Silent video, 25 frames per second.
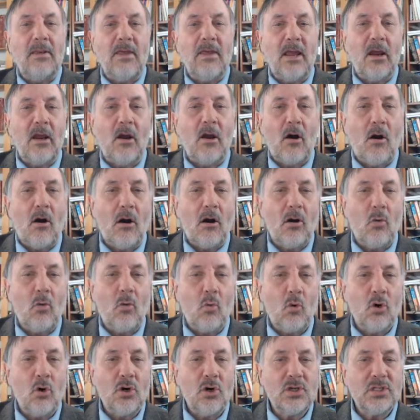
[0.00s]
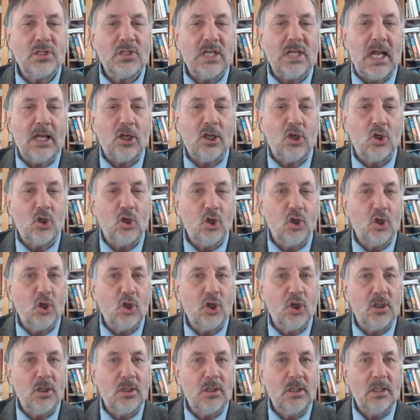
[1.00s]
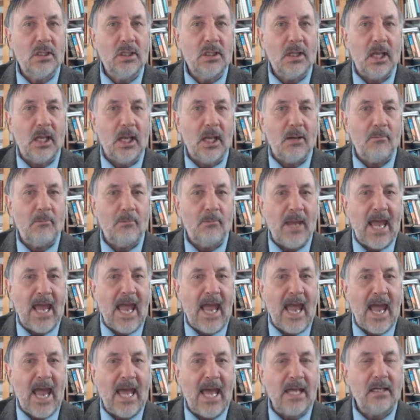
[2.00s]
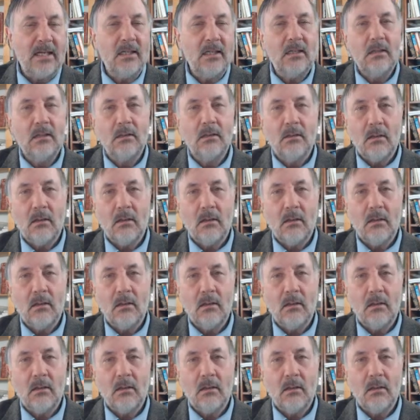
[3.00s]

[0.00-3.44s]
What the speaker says: they are words like good and bad,